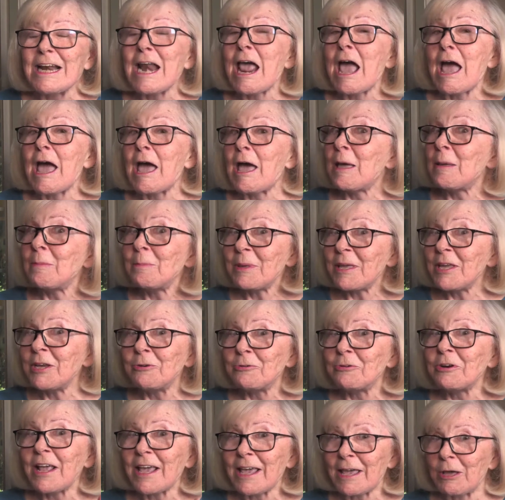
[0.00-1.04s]
I'm here
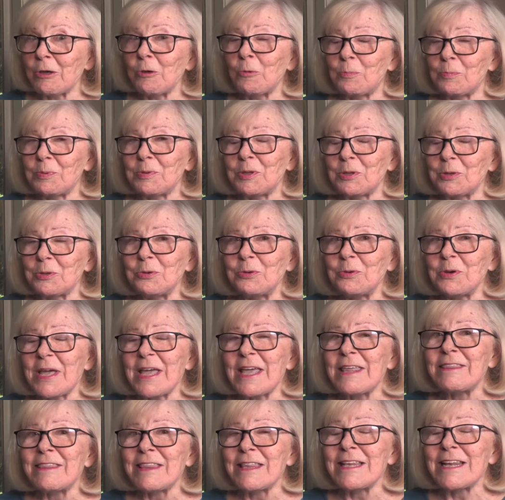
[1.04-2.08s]
to help you,
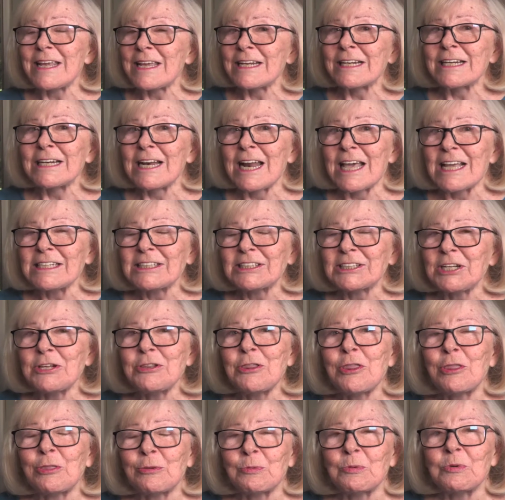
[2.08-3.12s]
and in
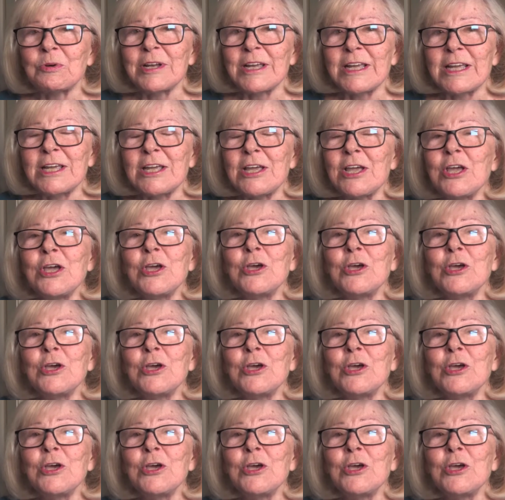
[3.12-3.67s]
lesson 3,